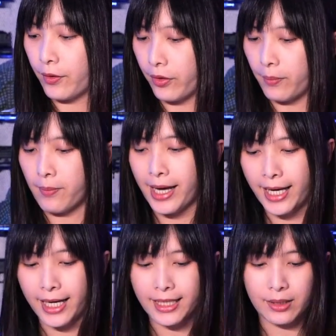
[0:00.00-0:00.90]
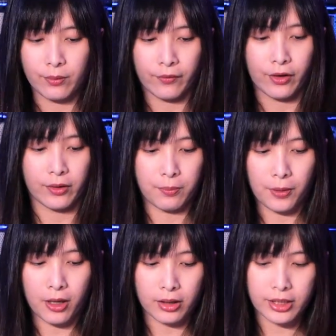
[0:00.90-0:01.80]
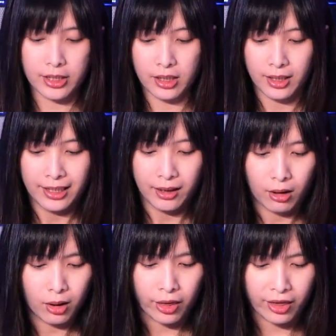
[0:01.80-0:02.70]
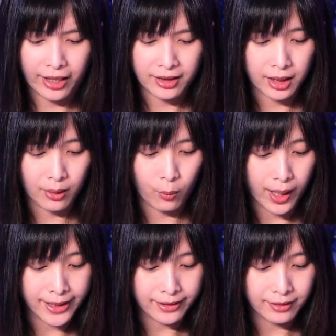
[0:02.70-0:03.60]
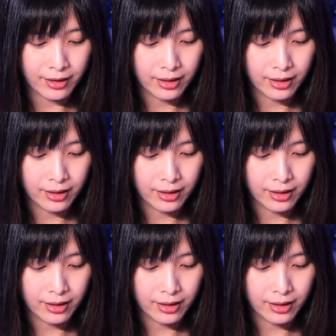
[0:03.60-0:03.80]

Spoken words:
got the mags, we've got the box, authentic weight,